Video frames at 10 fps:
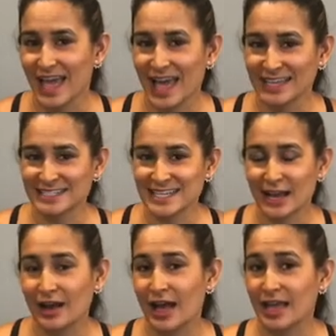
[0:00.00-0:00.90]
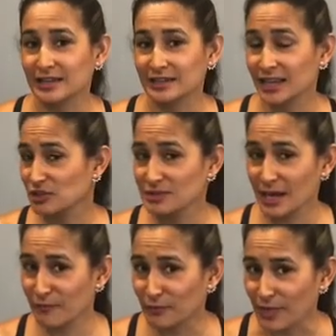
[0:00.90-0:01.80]
and, uh, and get you set
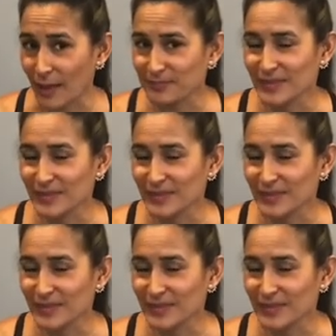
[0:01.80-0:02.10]
up for that.